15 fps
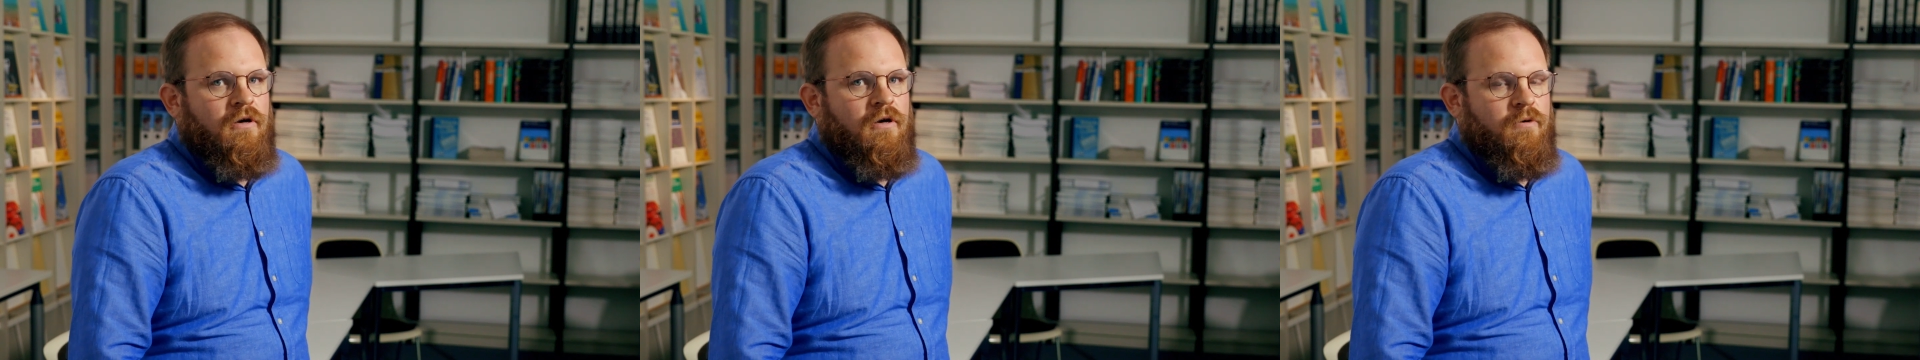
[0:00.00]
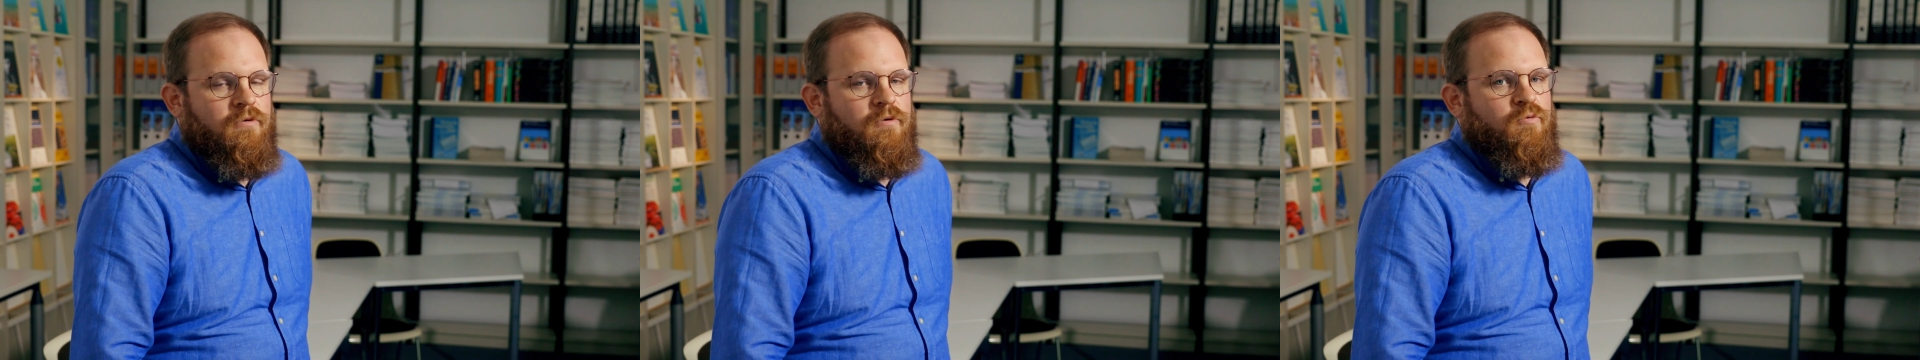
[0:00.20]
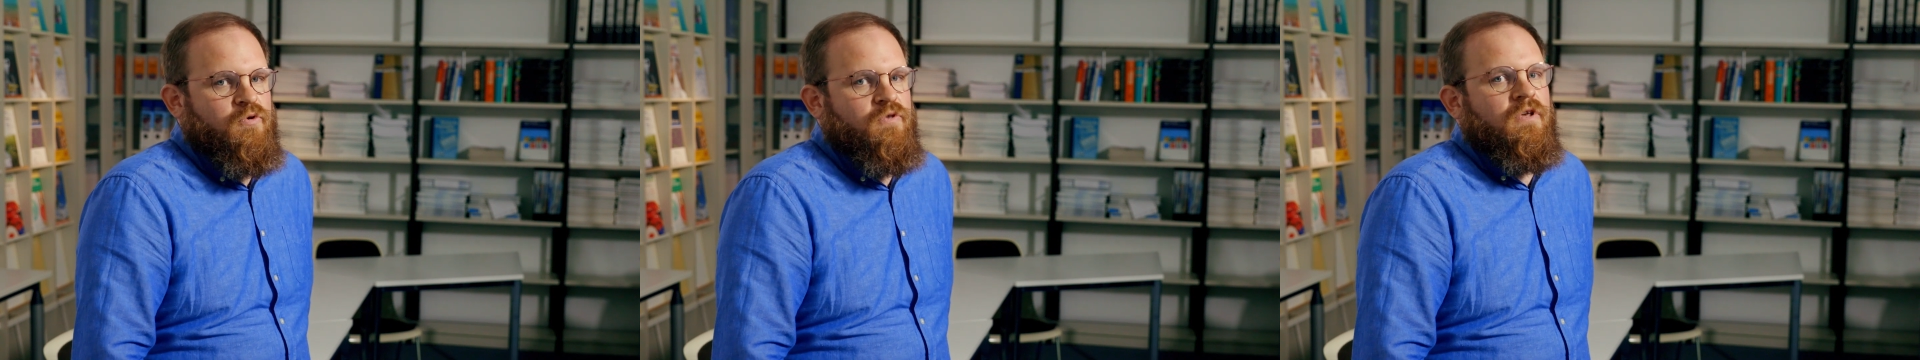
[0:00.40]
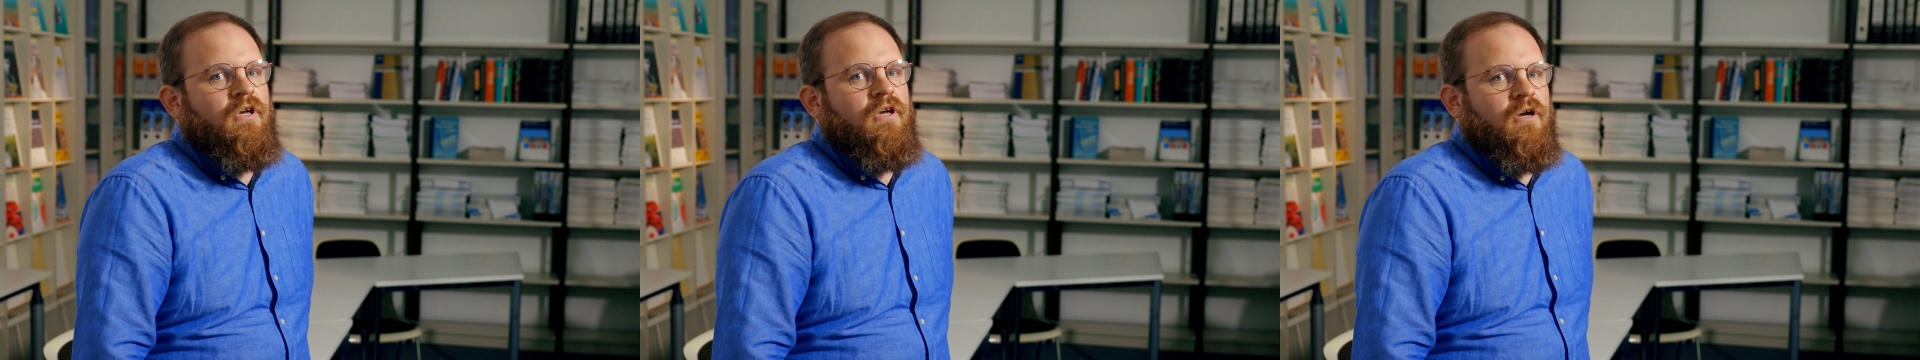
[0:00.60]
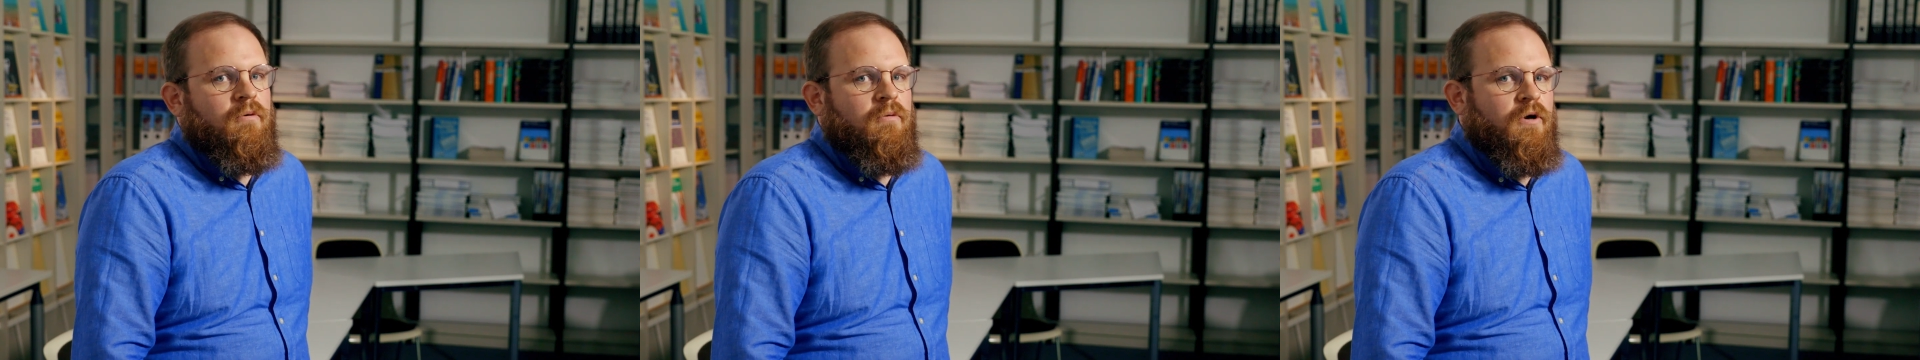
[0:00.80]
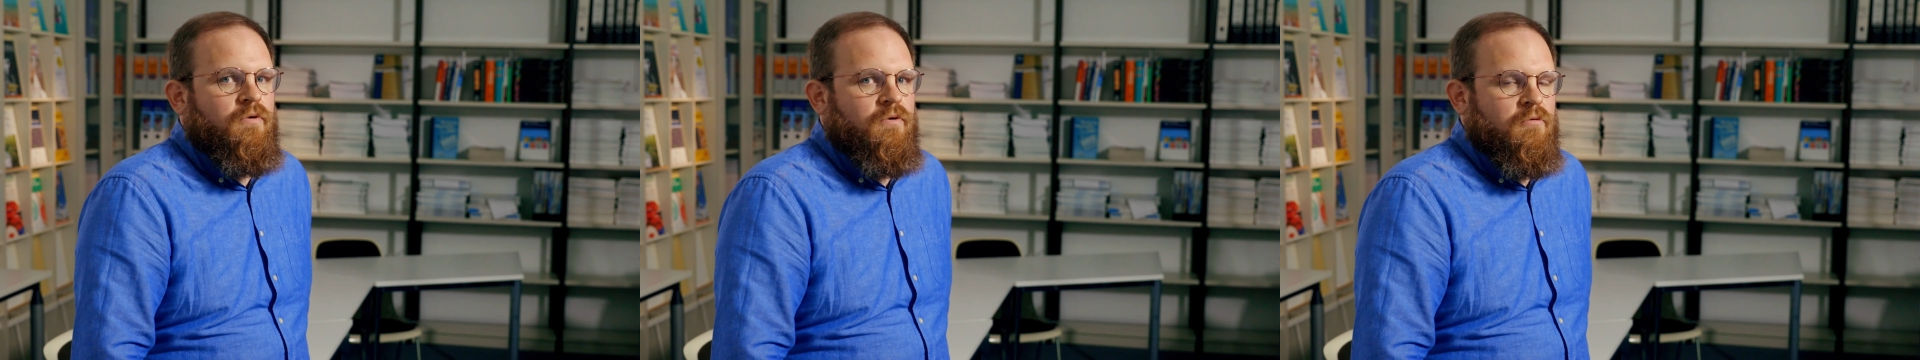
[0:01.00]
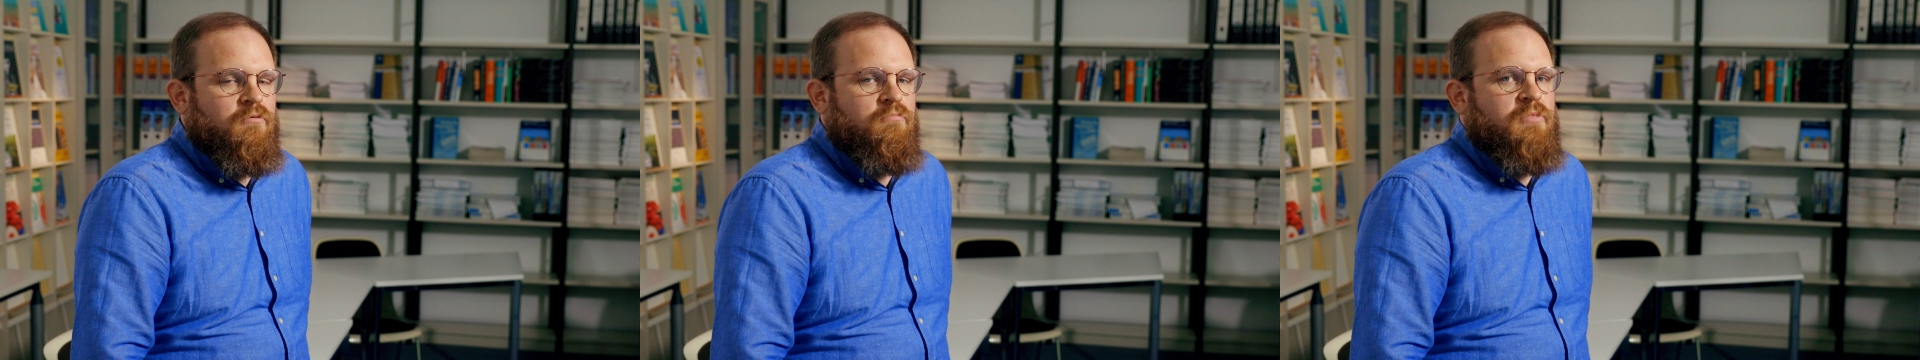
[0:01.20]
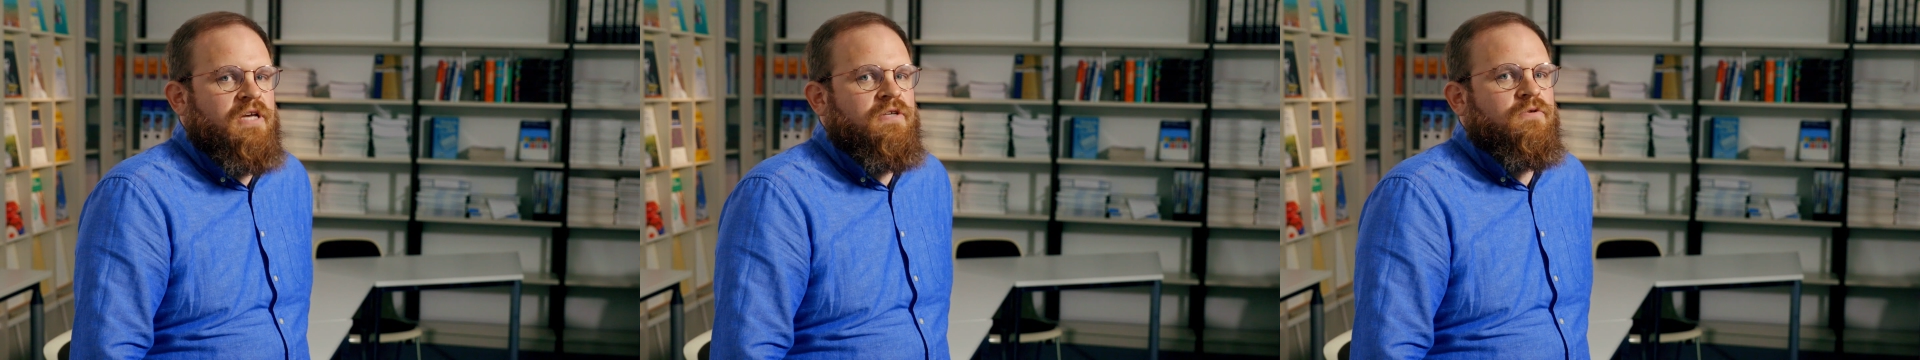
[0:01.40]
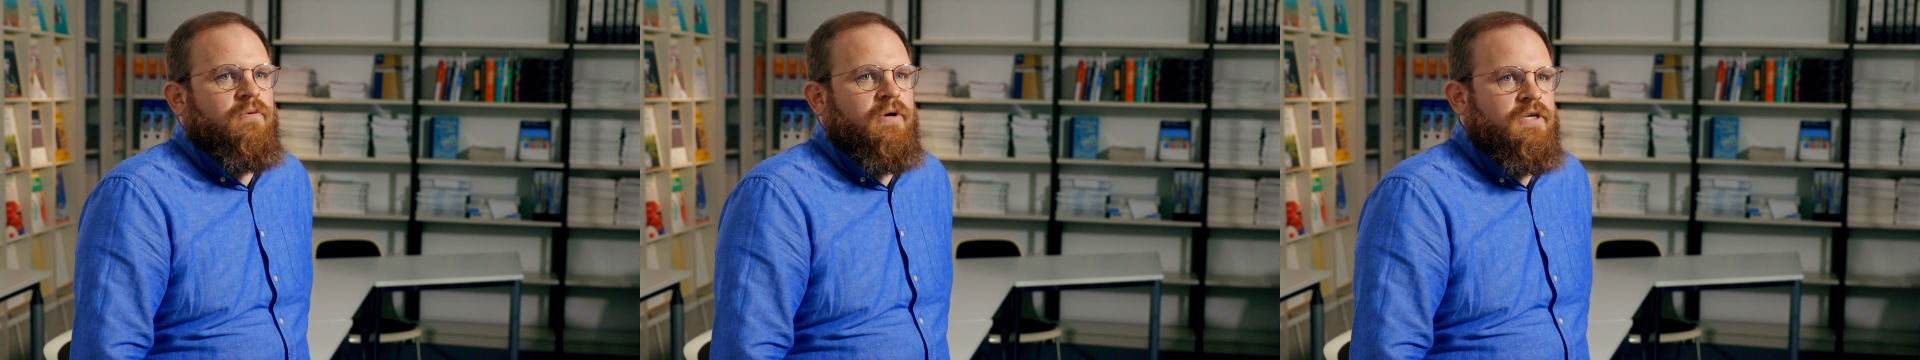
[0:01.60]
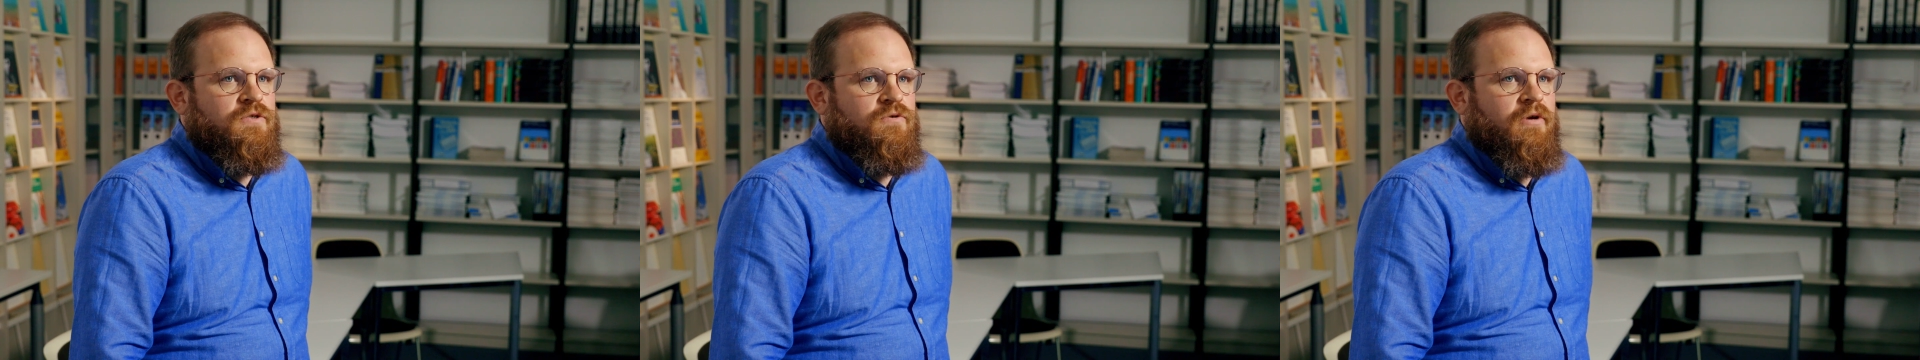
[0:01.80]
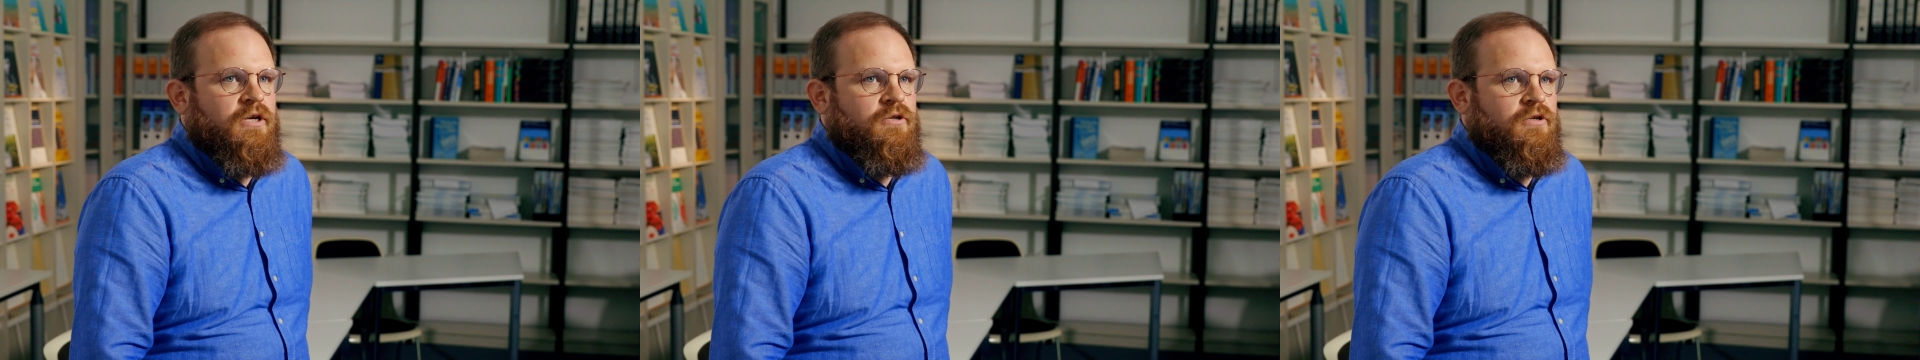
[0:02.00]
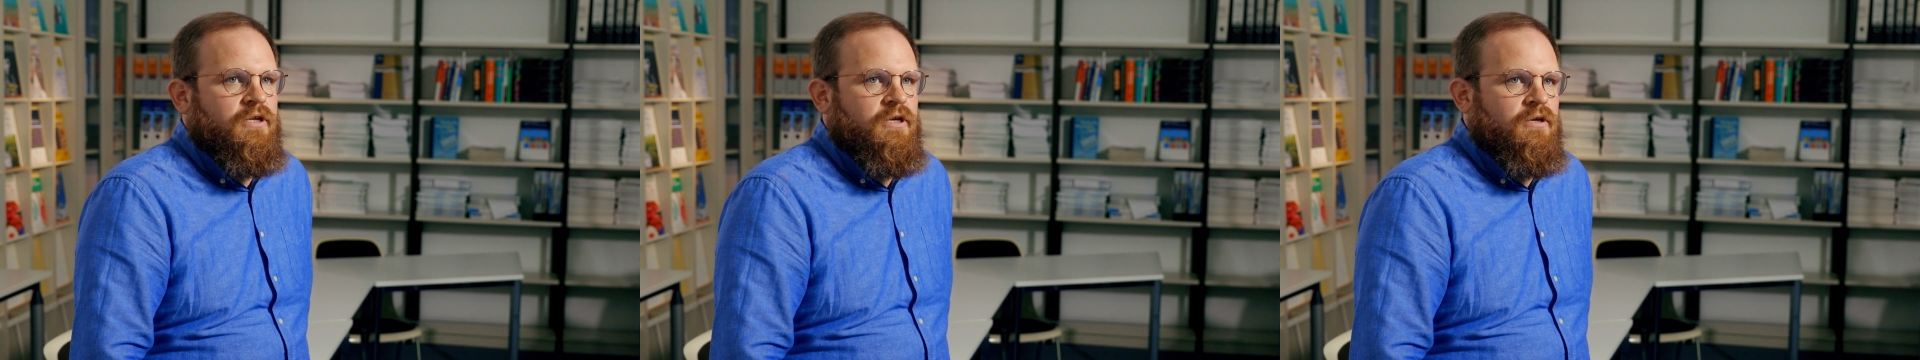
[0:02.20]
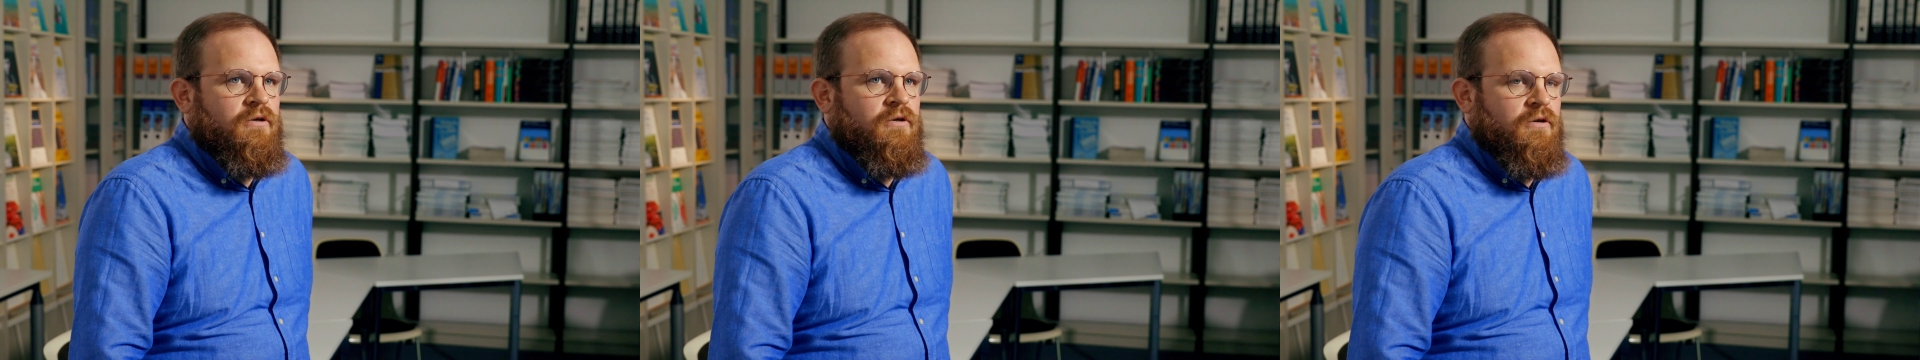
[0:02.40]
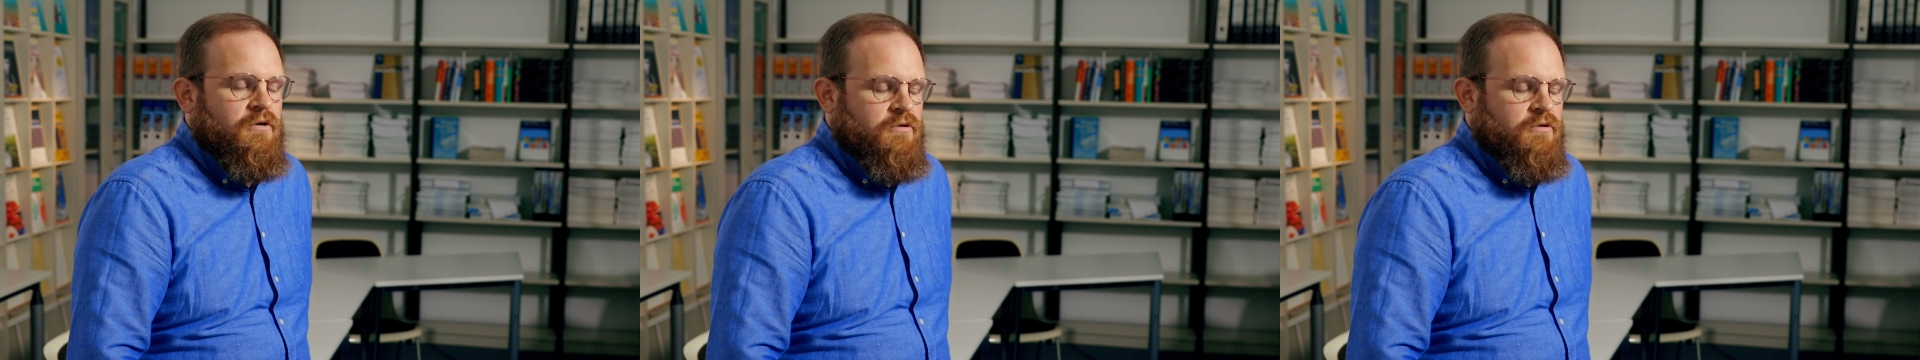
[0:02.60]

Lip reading: we were thinking about best ways to actually